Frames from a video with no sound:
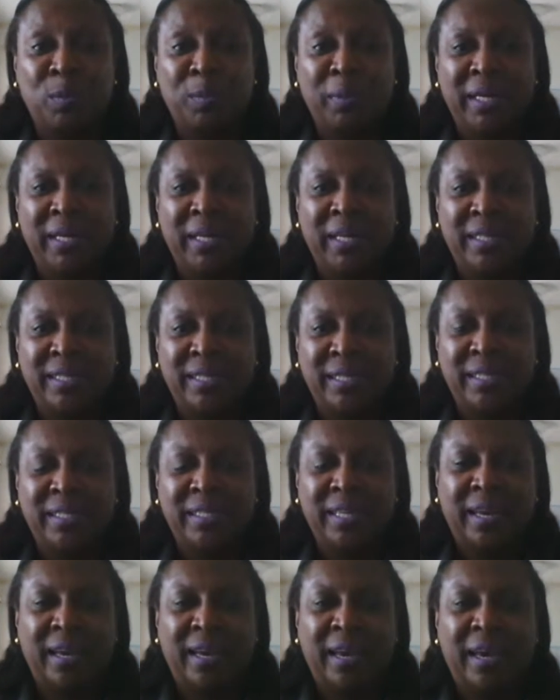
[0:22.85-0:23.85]
My nieces,
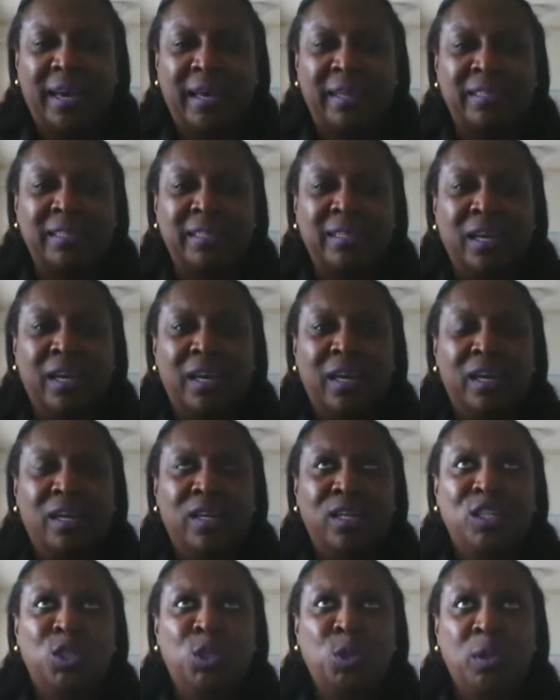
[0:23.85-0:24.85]
I had
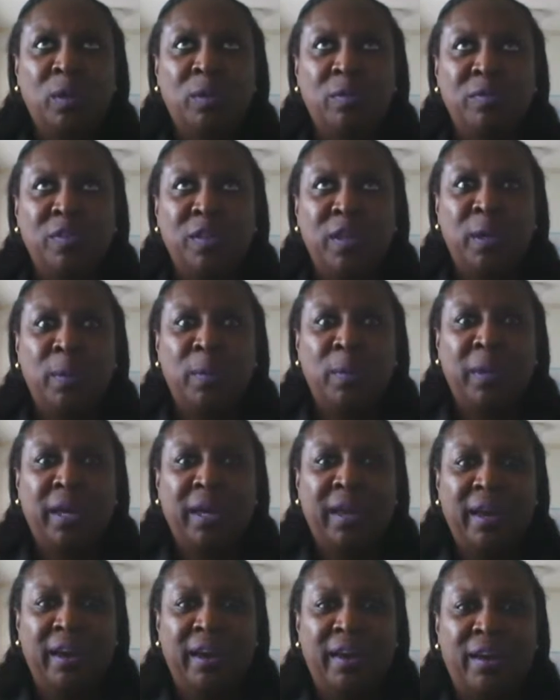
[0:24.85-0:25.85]
2 of them
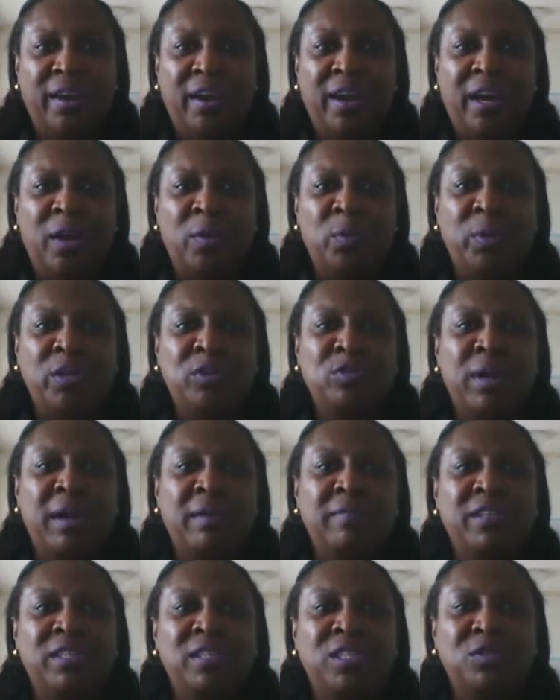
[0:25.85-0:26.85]
here, and we
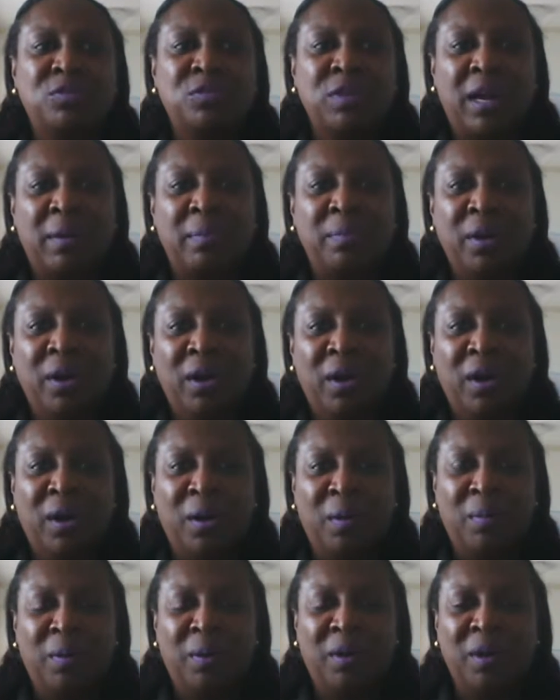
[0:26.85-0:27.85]
traveled to Grand
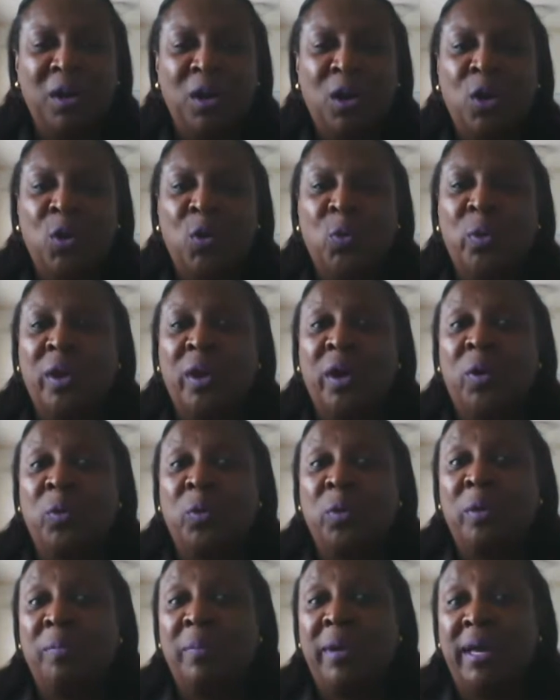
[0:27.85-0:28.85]
Bahama where
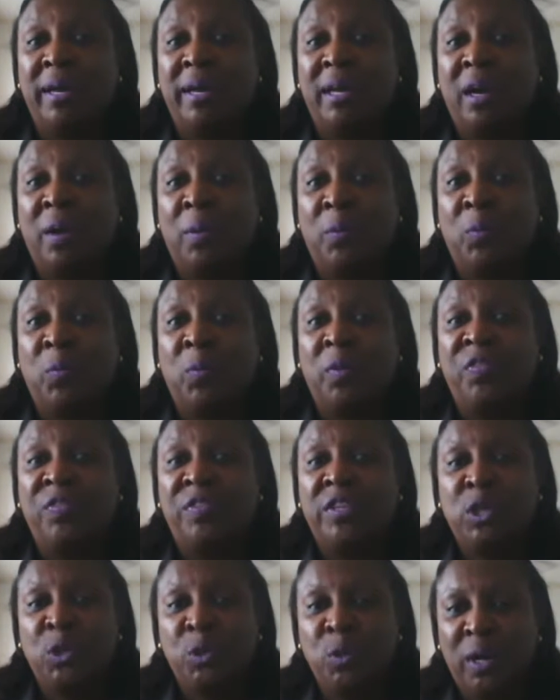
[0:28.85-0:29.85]
we met up with
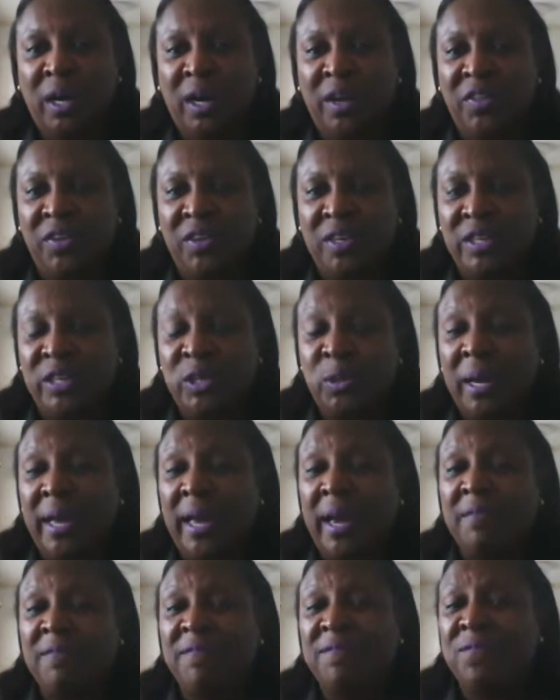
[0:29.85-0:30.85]
2 others. So I
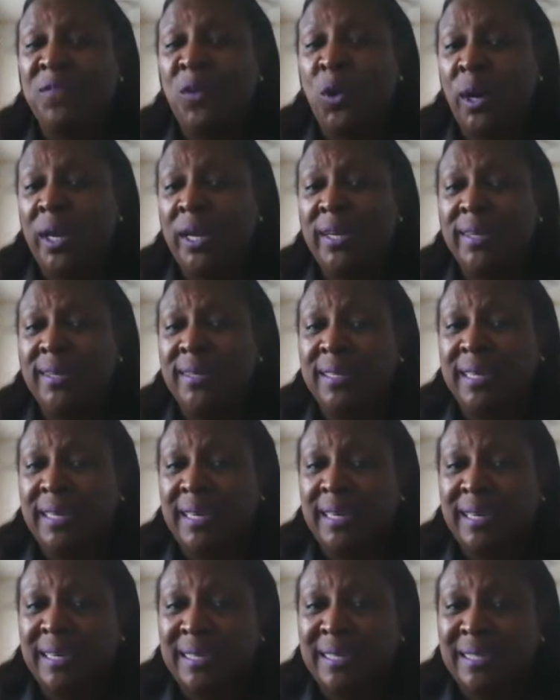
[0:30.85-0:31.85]
had 4 little
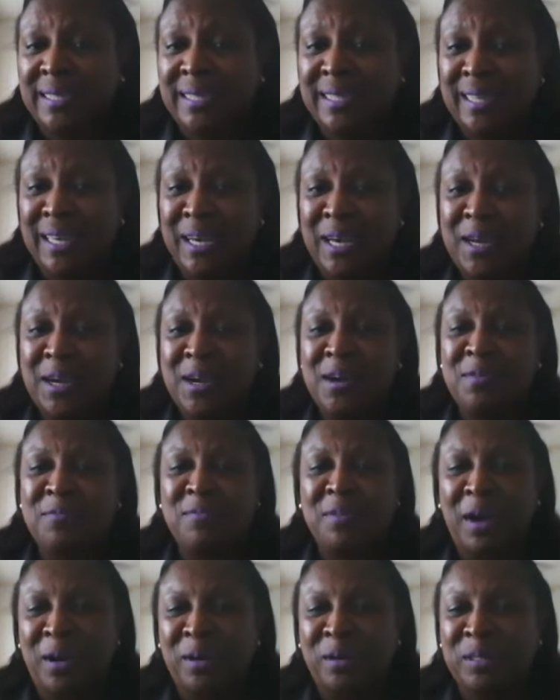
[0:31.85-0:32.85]
kids
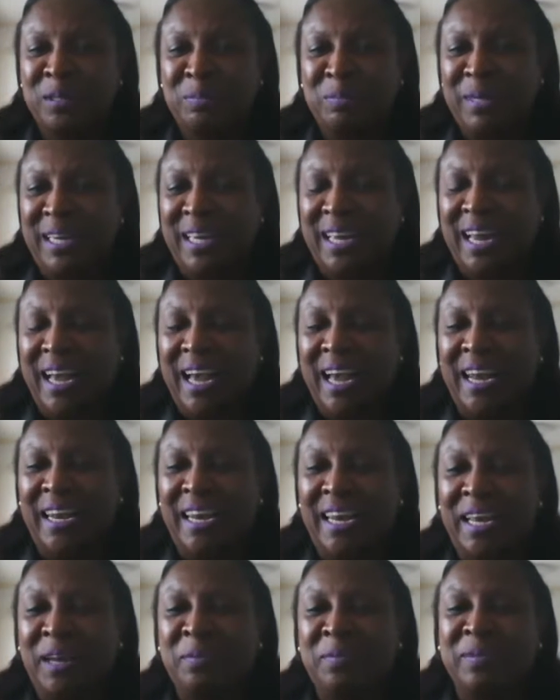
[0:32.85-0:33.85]
around me, and
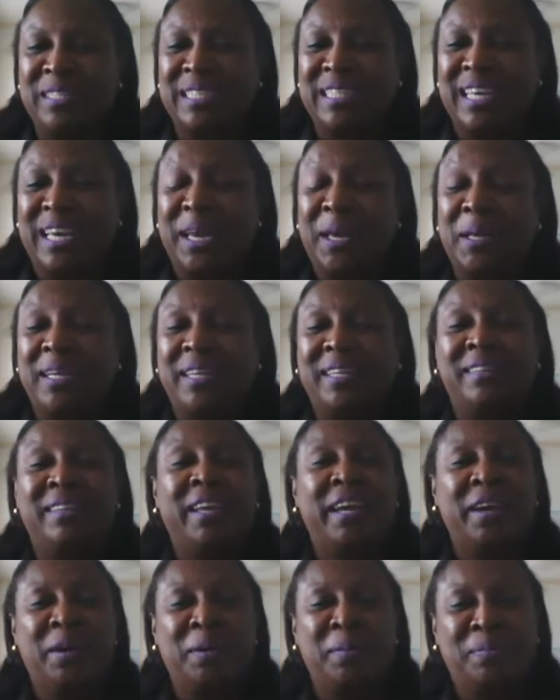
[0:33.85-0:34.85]
it was
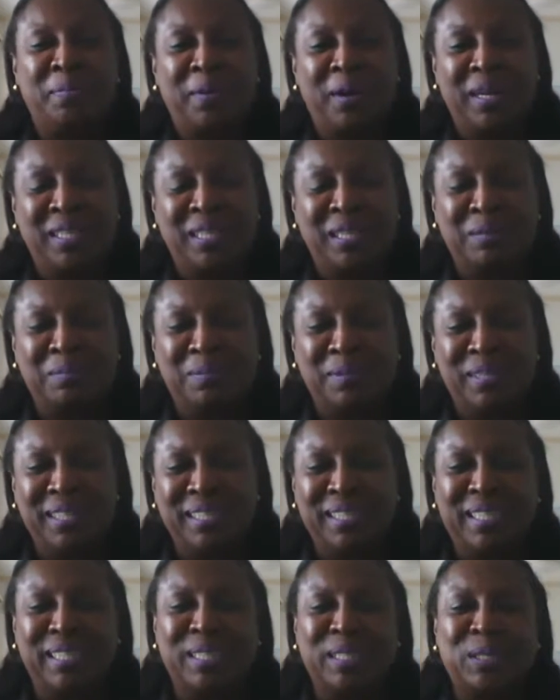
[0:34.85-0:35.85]
near
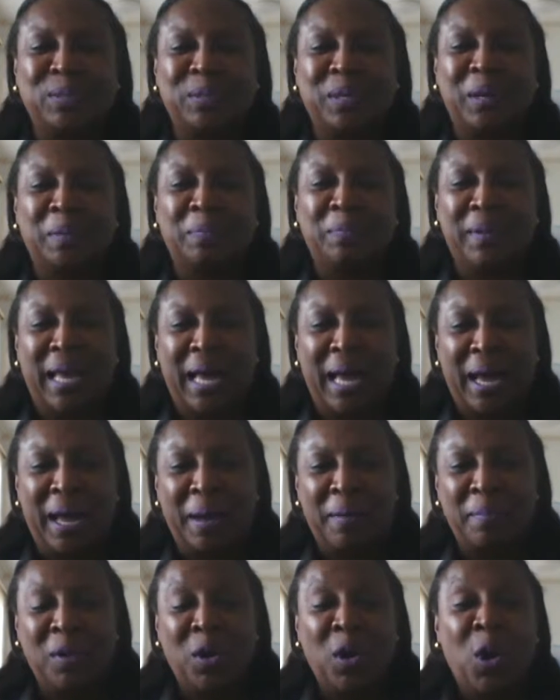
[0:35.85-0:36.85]
impossible to do a
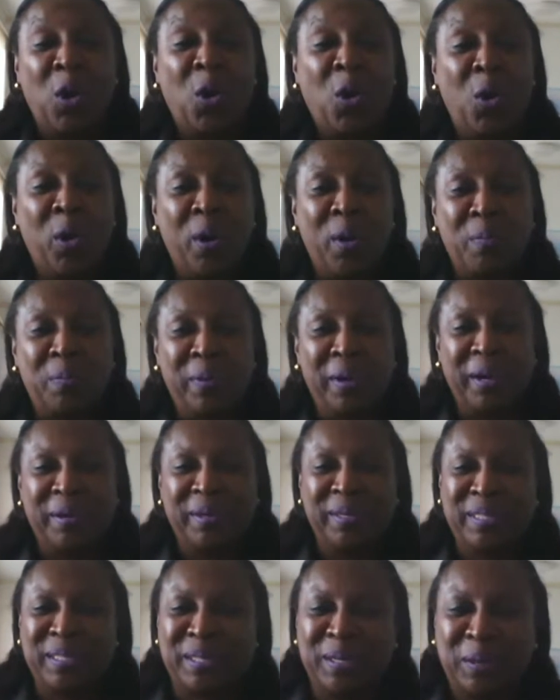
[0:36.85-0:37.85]
blab or a
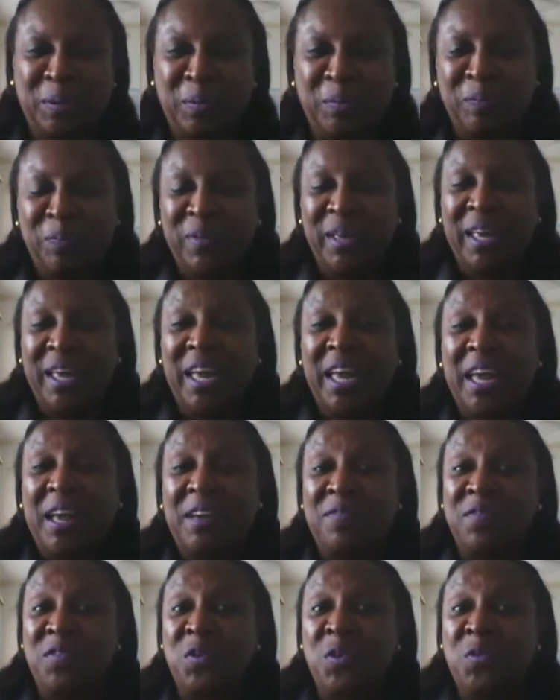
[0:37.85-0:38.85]
periscope.
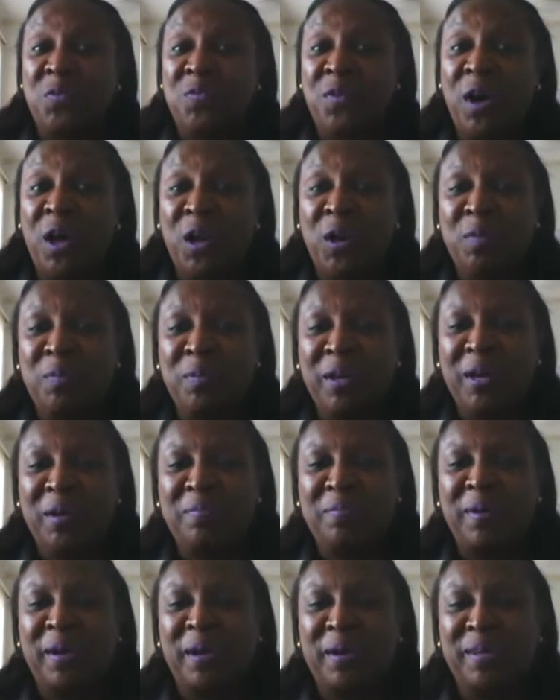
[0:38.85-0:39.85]
If you follow me
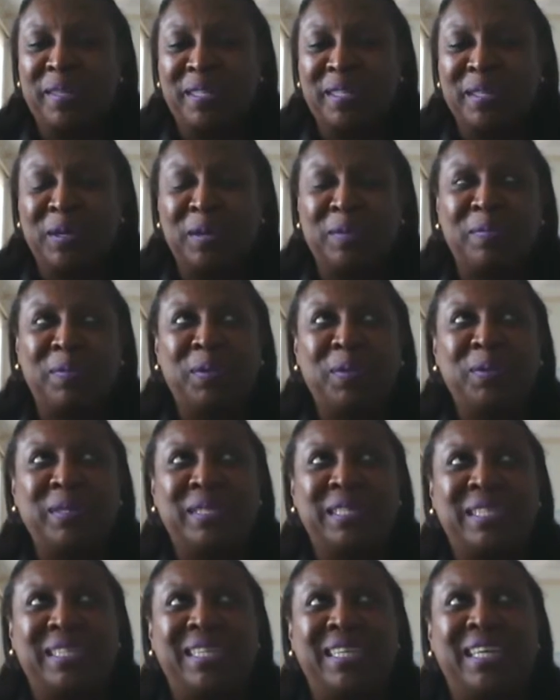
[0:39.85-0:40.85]
on Periscope, you
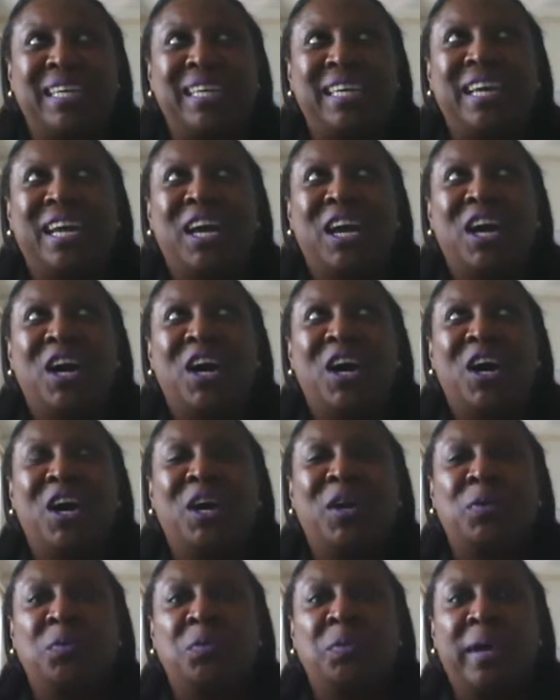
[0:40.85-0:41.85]
will see
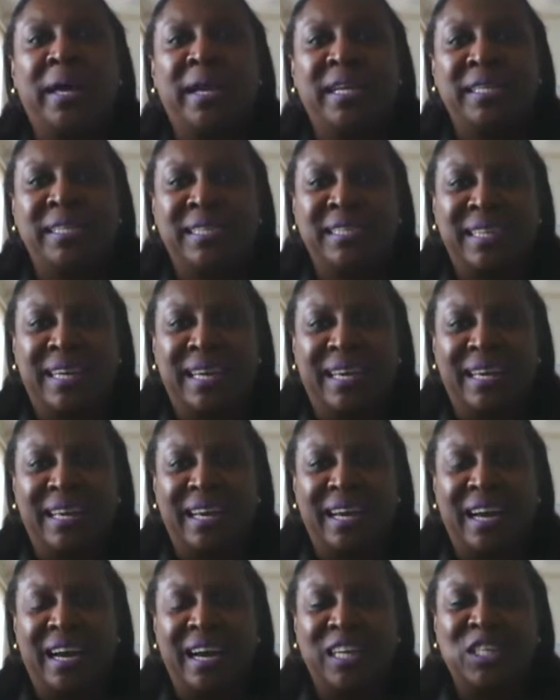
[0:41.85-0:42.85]
on
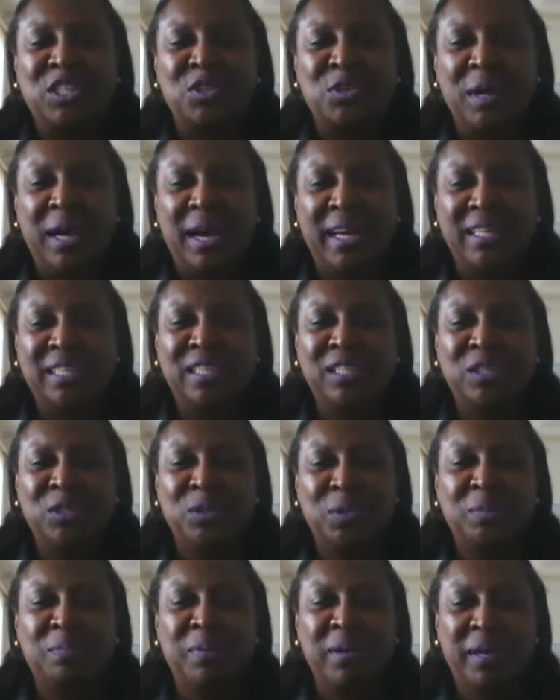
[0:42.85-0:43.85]
Wednesday I tried to
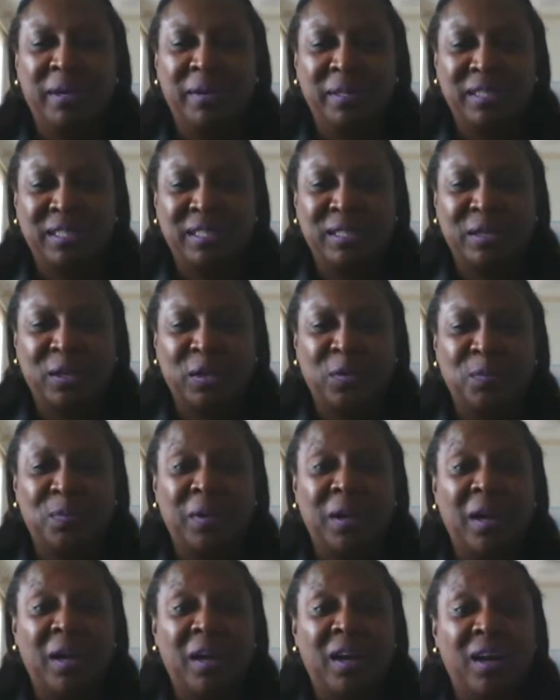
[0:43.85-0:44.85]
do a periscope
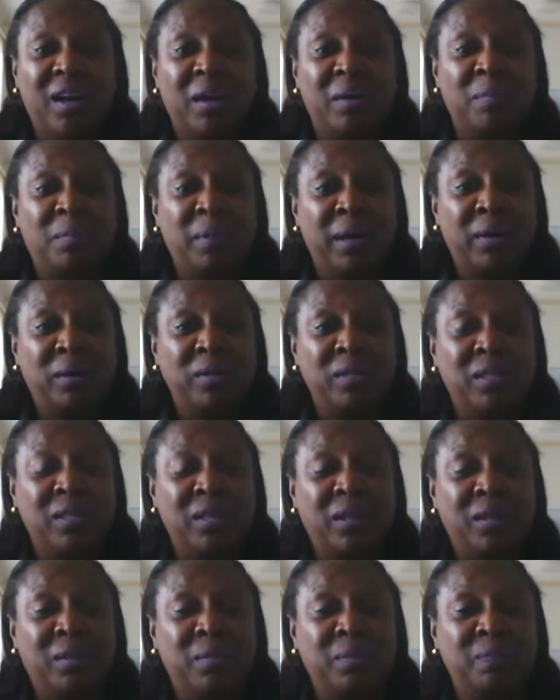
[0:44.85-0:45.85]
about
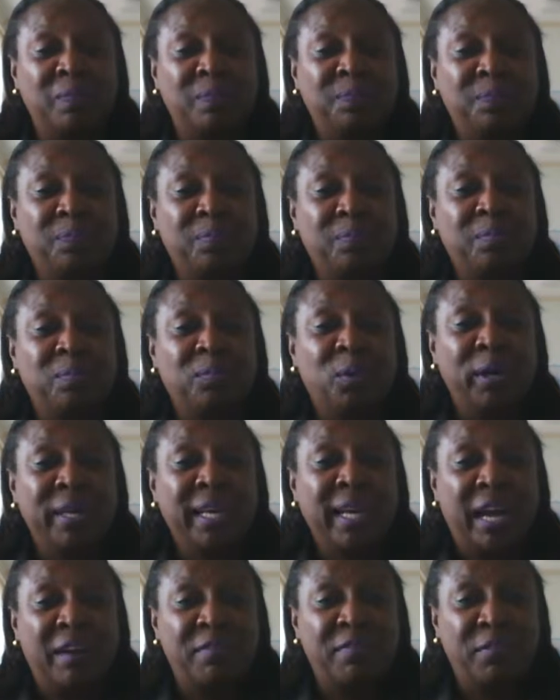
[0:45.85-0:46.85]

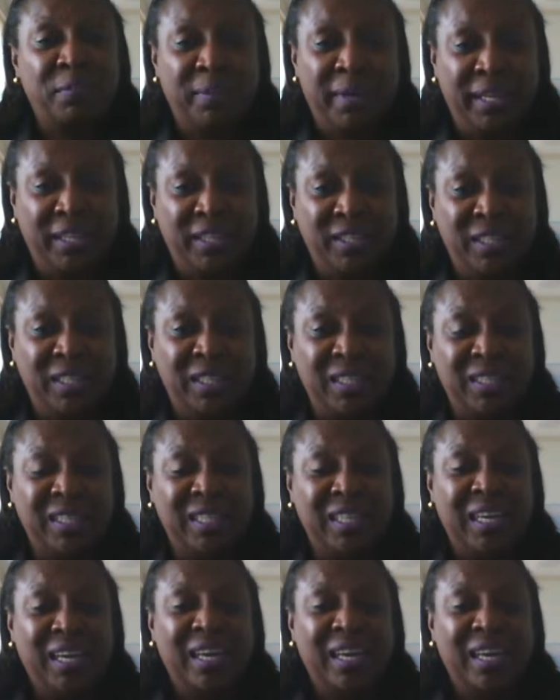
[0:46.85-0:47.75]
morning affirmations.